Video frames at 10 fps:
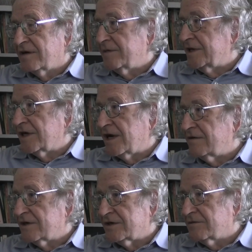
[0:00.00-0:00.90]
But the
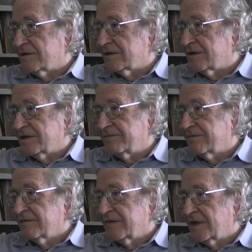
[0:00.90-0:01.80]
Irish were
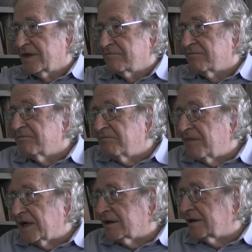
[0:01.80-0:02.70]

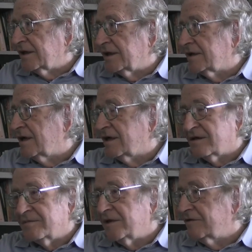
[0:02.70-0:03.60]
barely a
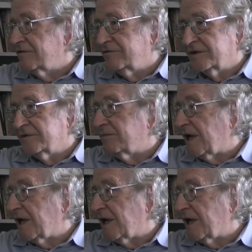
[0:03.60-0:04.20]
cut above